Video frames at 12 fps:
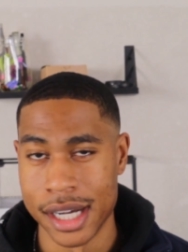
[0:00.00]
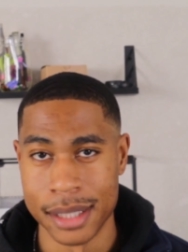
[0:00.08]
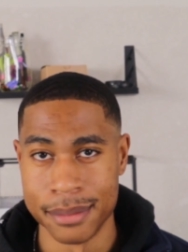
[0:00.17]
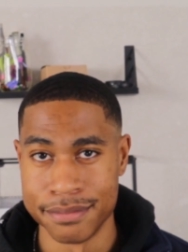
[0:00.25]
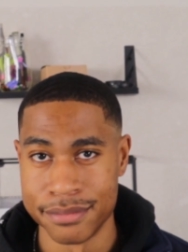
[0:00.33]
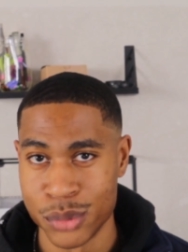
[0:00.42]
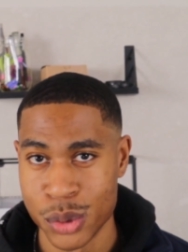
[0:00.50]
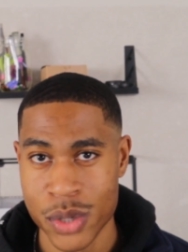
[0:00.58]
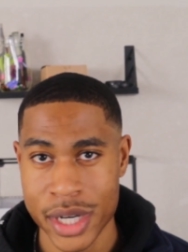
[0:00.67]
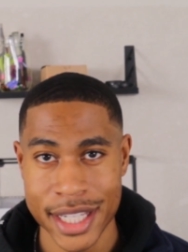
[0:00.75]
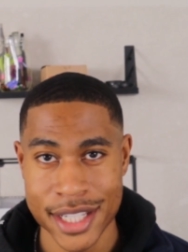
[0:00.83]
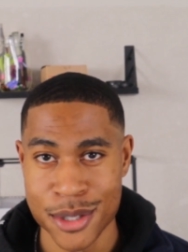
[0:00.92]
Um, we
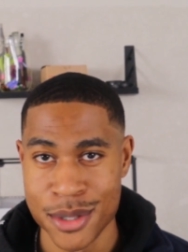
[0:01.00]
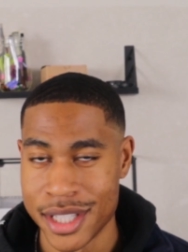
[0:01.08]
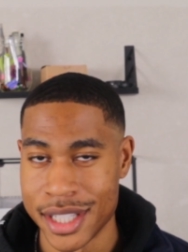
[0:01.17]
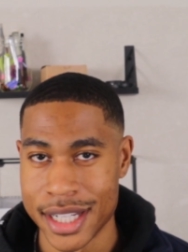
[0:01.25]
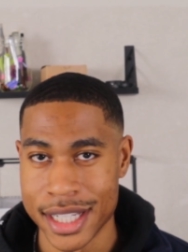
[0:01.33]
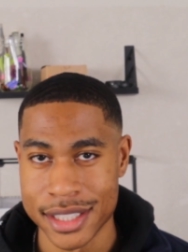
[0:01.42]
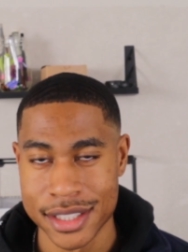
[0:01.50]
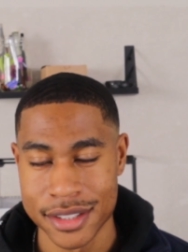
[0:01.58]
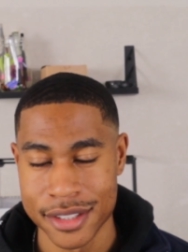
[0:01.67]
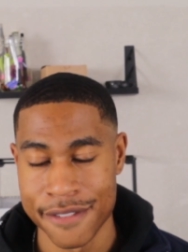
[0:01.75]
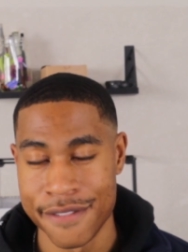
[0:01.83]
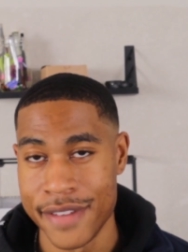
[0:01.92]
want to get you to the
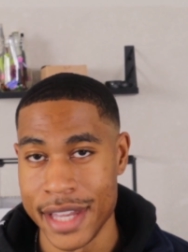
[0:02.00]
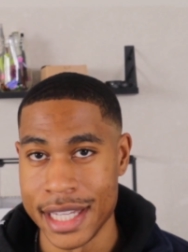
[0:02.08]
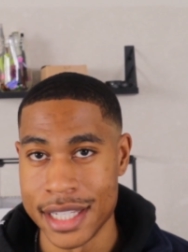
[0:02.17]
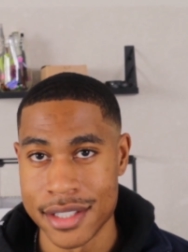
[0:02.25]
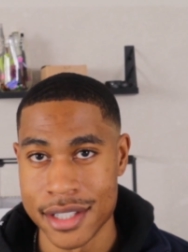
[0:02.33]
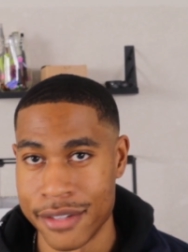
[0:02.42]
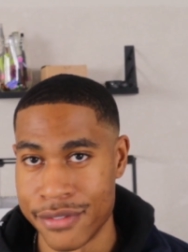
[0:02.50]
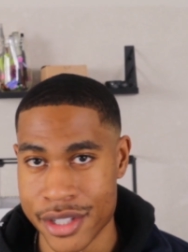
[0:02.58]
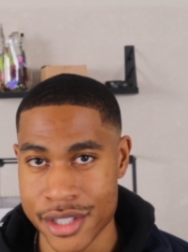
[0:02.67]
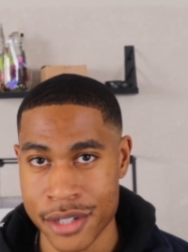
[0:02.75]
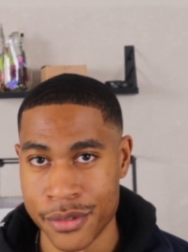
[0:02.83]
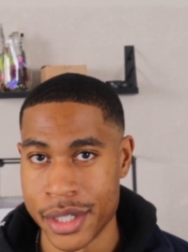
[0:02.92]
next phase of
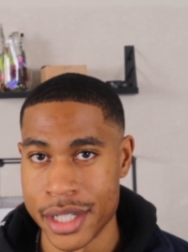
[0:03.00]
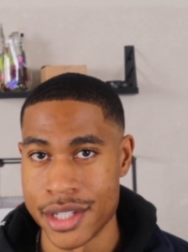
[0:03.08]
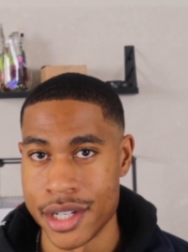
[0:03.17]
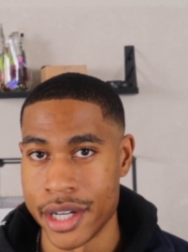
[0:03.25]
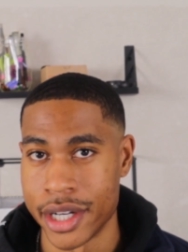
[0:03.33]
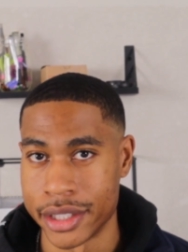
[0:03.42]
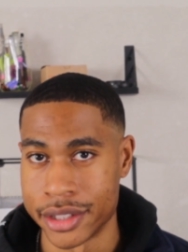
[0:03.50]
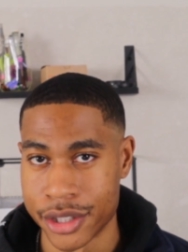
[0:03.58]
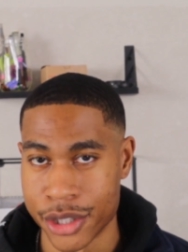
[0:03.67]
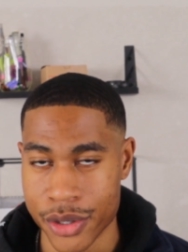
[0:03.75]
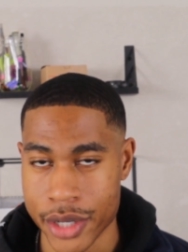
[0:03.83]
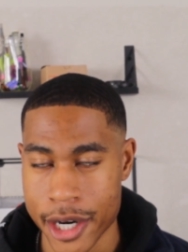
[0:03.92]
your civil engineering
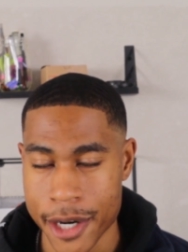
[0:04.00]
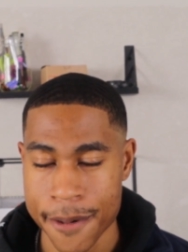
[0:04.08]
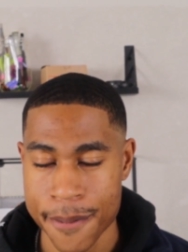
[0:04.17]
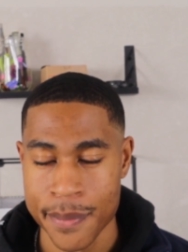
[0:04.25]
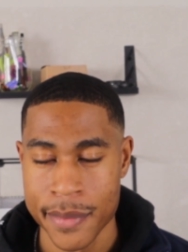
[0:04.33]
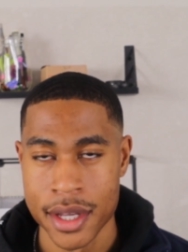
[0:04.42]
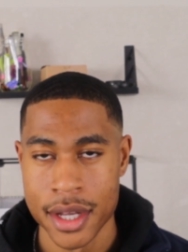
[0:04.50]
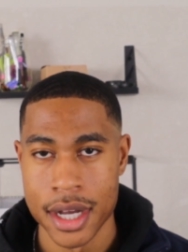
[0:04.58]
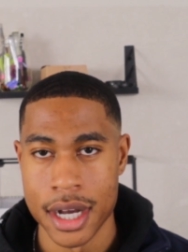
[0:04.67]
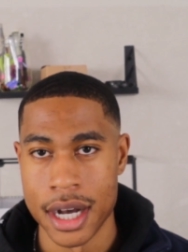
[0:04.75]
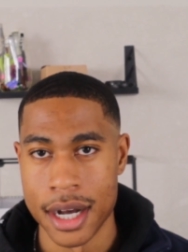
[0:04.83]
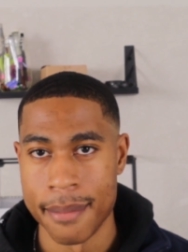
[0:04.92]
career.
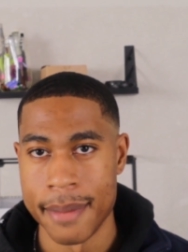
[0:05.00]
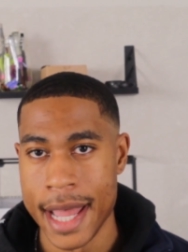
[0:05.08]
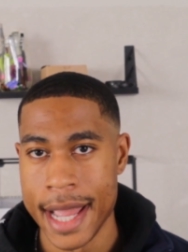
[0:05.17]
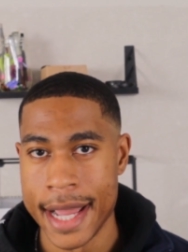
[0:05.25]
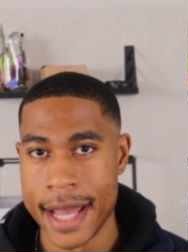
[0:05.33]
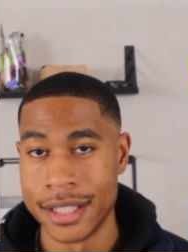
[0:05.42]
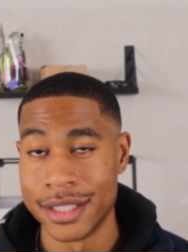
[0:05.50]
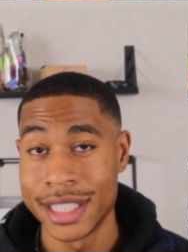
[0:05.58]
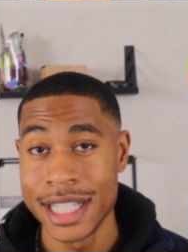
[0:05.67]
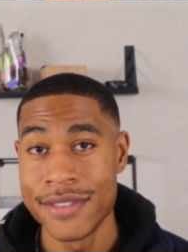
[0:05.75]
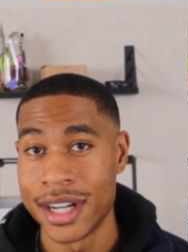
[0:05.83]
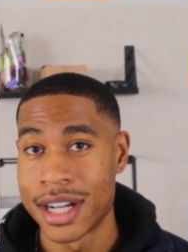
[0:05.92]
Um, and
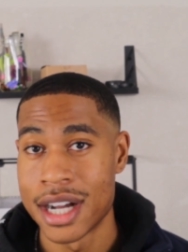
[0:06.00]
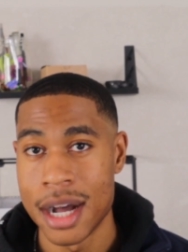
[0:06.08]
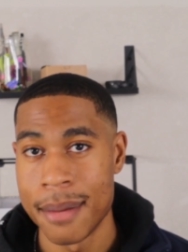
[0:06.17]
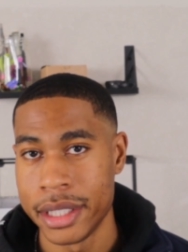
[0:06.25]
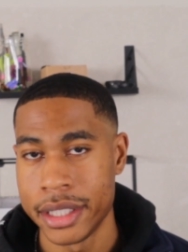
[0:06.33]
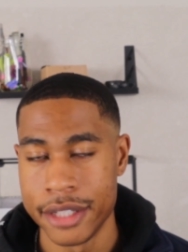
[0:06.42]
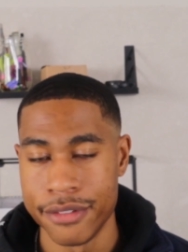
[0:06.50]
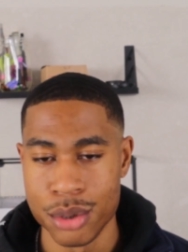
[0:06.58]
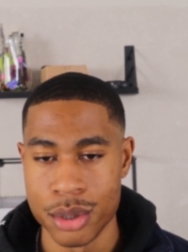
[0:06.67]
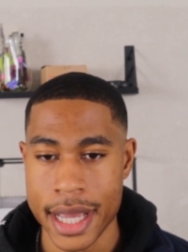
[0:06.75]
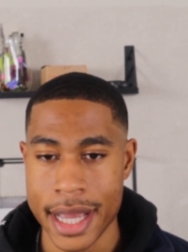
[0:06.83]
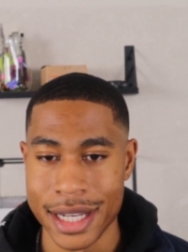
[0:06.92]
leave a comment if
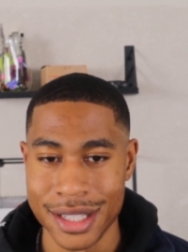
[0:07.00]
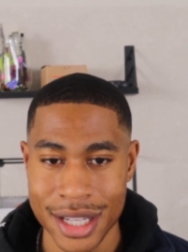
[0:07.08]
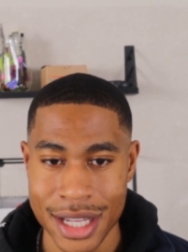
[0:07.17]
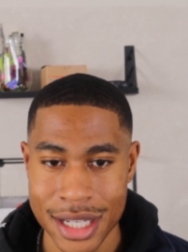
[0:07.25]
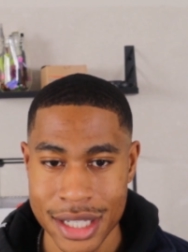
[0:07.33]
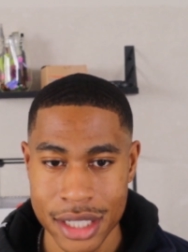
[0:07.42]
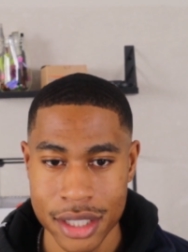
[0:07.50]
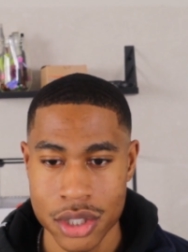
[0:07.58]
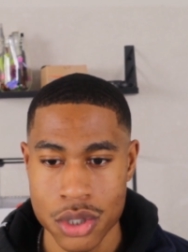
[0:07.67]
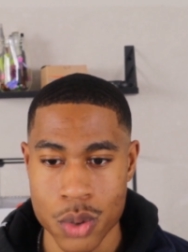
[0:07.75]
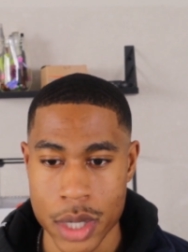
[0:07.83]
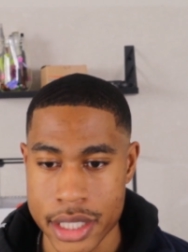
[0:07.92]
you had any
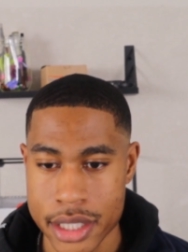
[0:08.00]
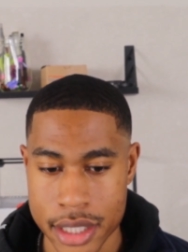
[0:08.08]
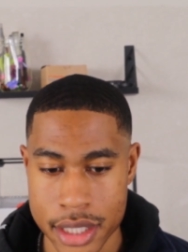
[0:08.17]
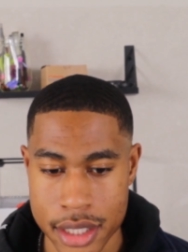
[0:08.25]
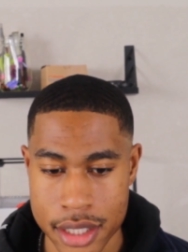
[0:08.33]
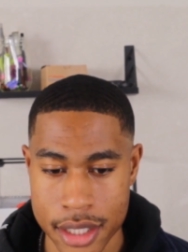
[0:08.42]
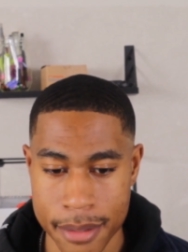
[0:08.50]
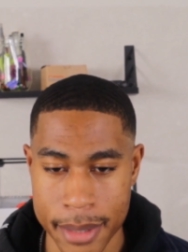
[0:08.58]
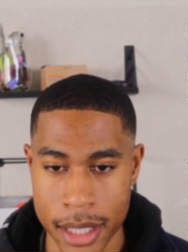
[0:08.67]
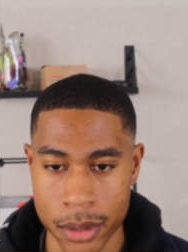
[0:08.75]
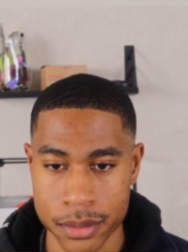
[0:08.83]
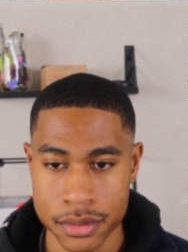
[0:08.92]
questions
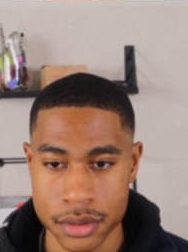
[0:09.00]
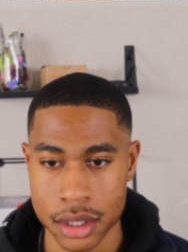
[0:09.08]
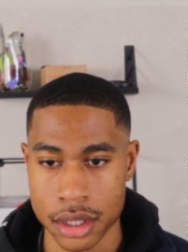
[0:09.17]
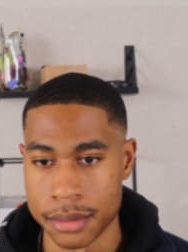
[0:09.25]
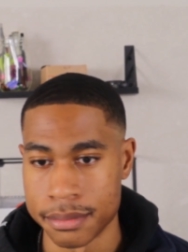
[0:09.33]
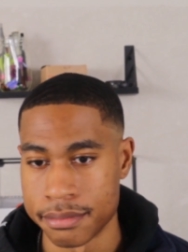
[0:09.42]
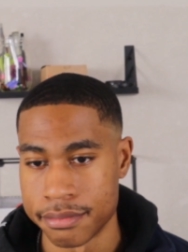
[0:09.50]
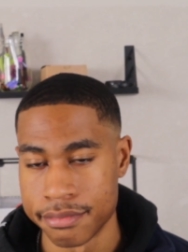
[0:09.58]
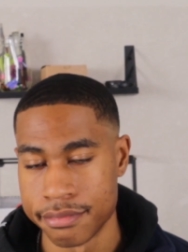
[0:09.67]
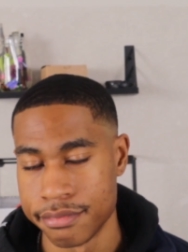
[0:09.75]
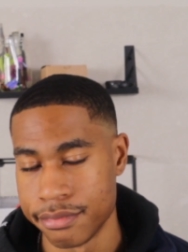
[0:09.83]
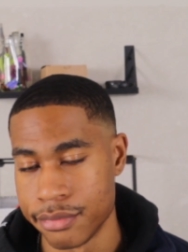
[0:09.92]
about um,
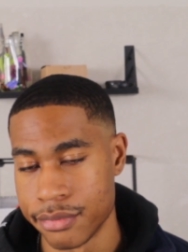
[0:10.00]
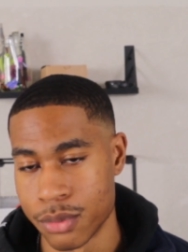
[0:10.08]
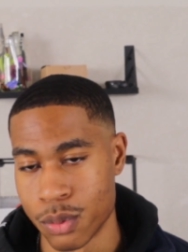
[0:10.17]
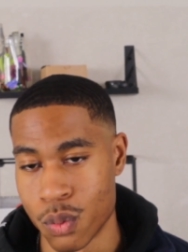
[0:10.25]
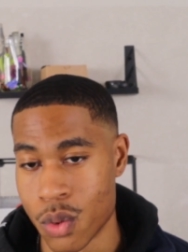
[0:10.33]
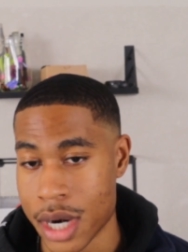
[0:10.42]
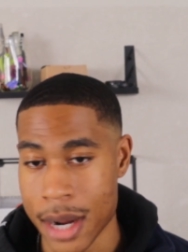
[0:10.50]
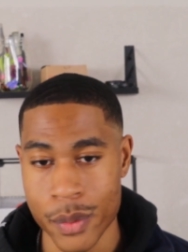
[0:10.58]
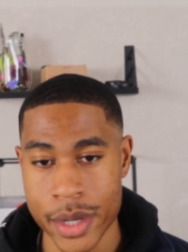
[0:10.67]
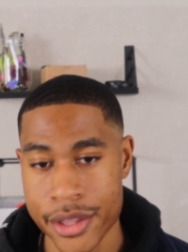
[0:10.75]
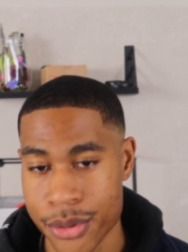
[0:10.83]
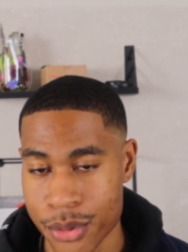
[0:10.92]
what I
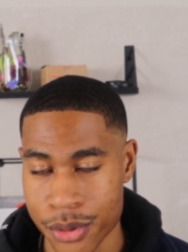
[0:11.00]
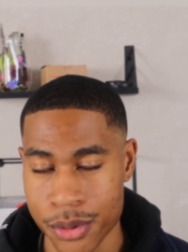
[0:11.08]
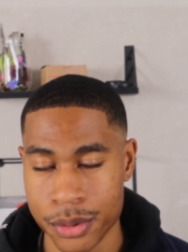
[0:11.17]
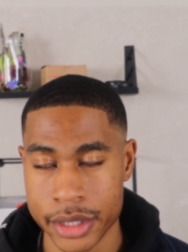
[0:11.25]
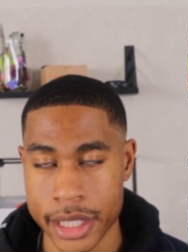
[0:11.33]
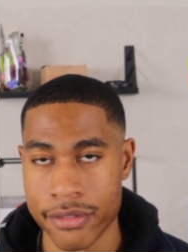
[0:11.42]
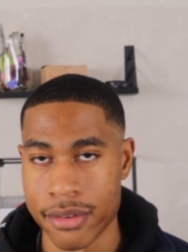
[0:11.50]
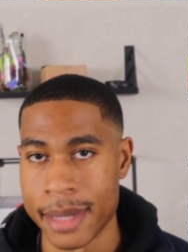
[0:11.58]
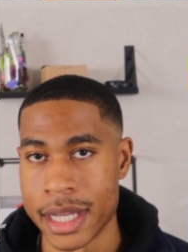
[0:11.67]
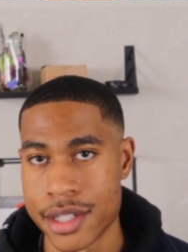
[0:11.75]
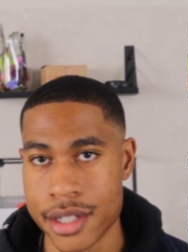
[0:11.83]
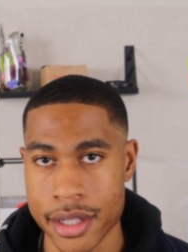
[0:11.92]
went through, the
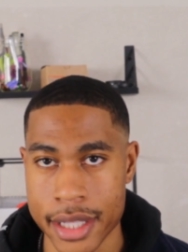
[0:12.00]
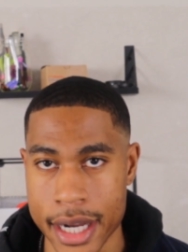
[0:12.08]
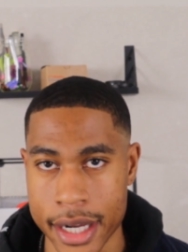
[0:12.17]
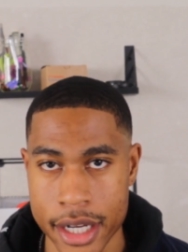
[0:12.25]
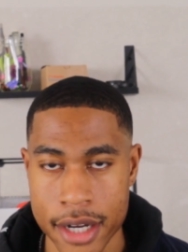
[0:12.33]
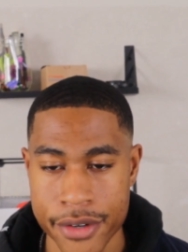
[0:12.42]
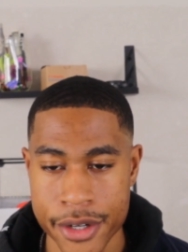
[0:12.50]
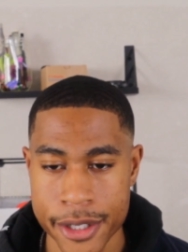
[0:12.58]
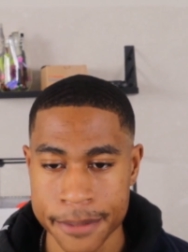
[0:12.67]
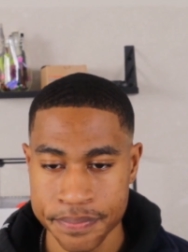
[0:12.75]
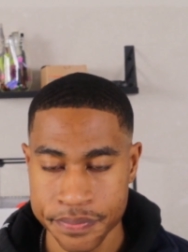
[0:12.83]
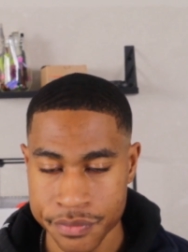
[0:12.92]
information that I
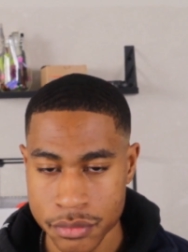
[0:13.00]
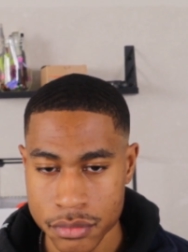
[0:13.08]
covered.